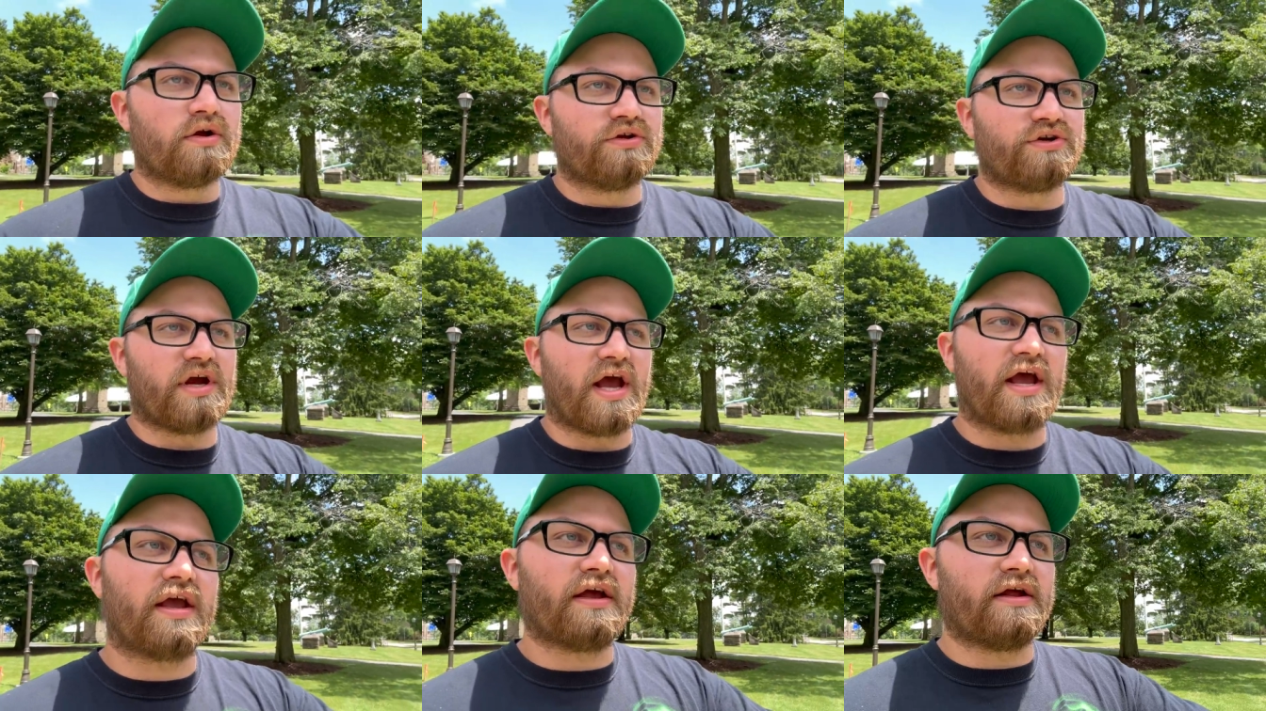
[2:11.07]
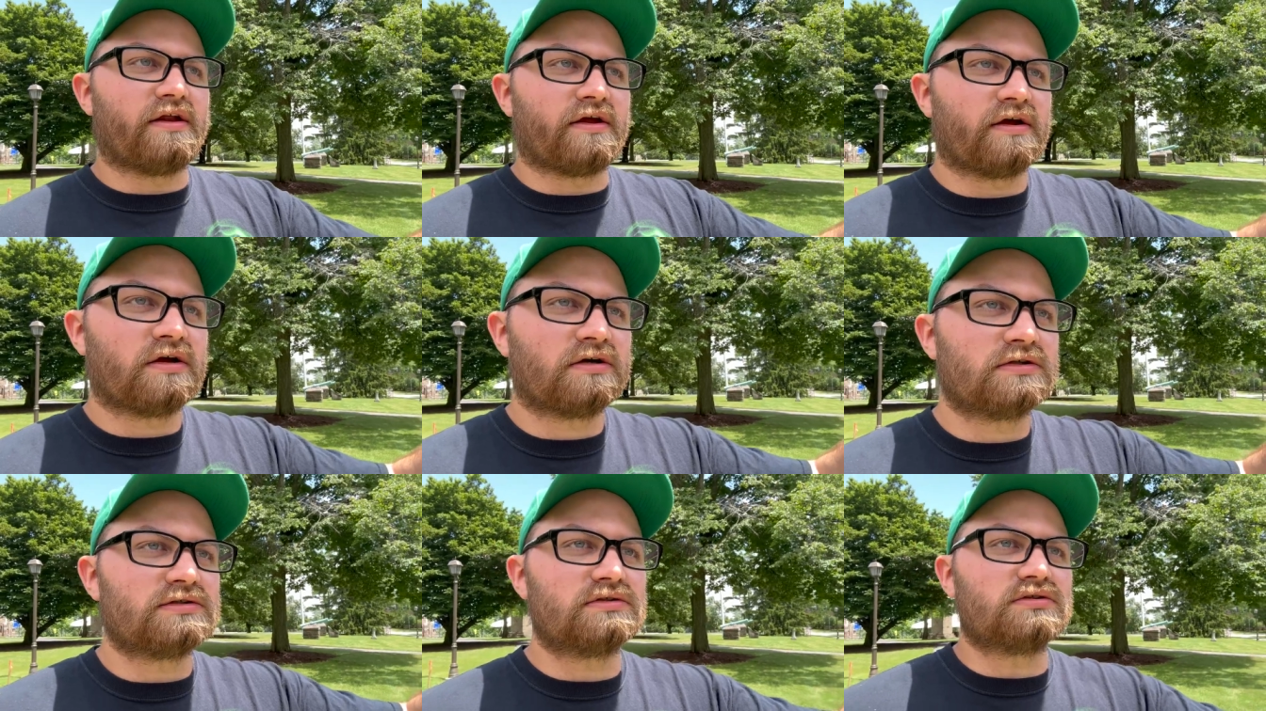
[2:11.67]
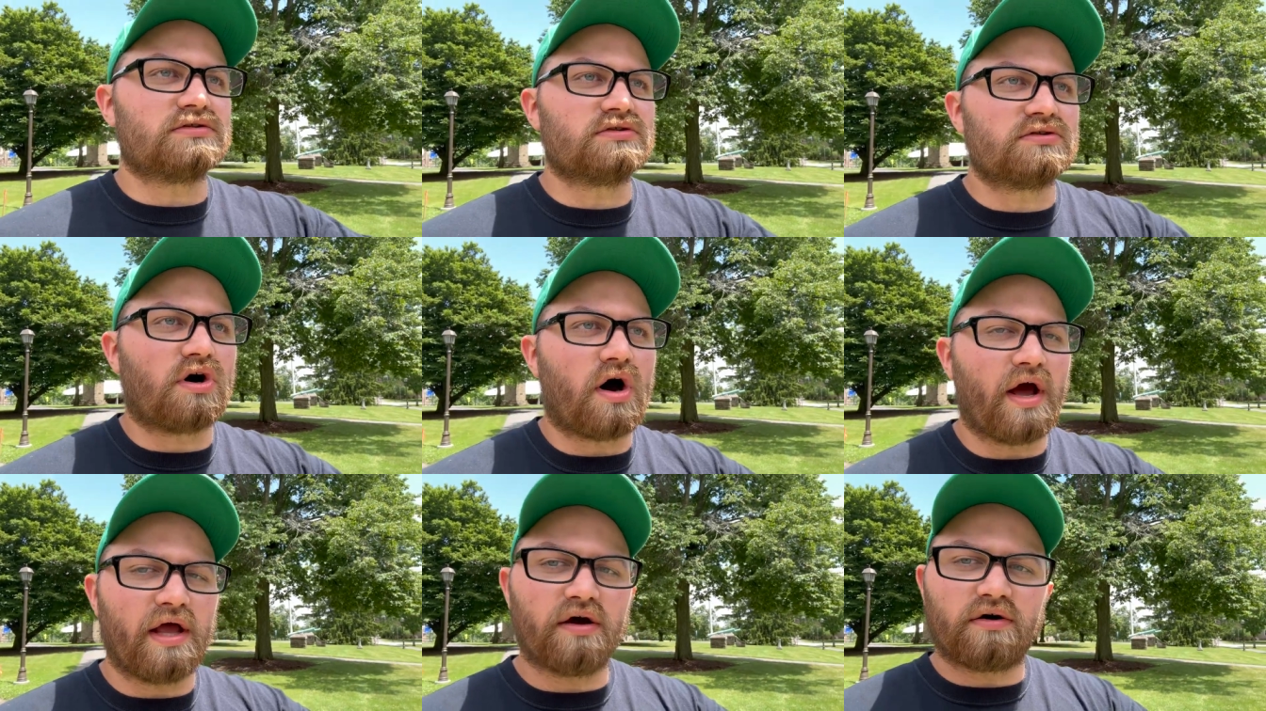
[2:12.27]
jagged
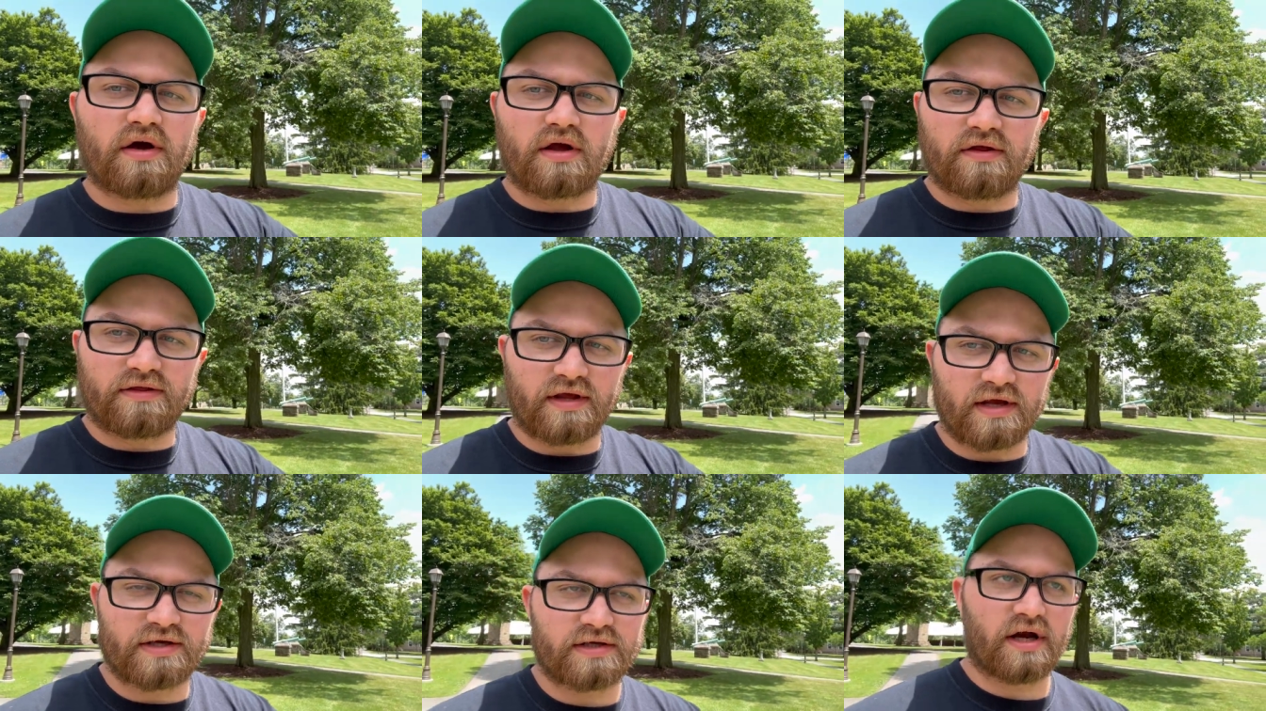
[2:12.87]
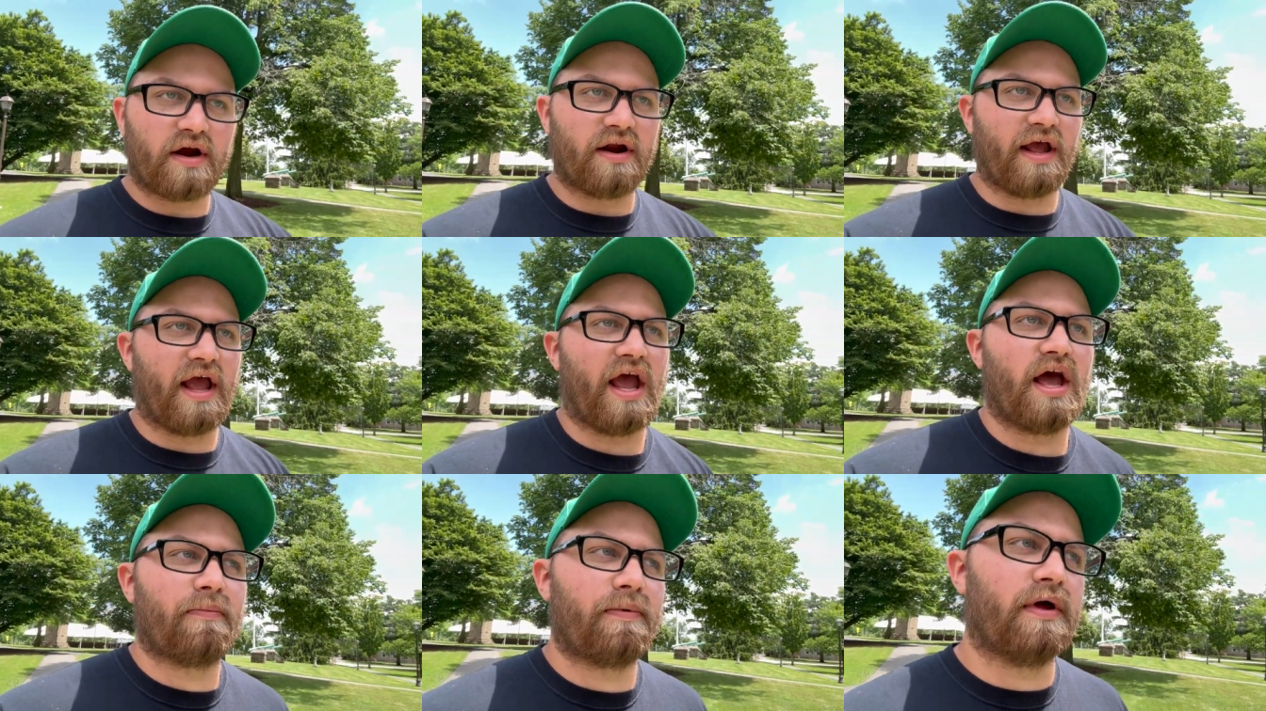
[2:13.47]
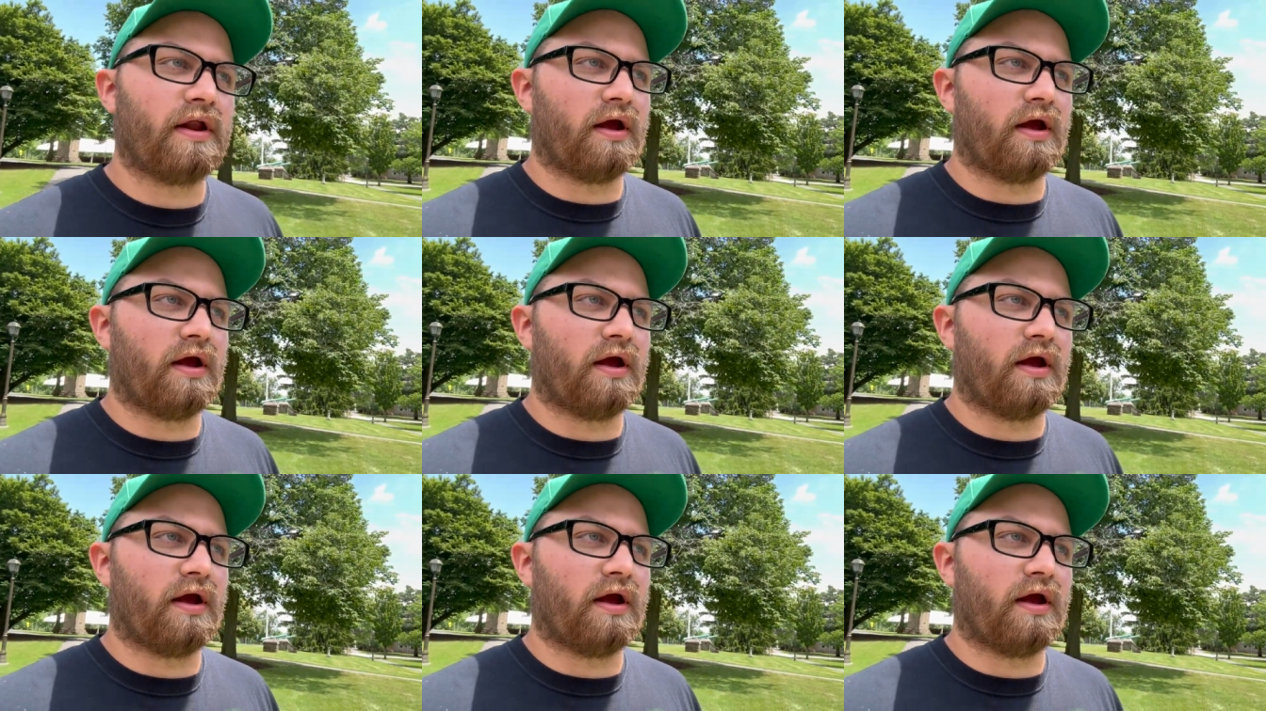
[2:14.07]
light looking thing starting to happen.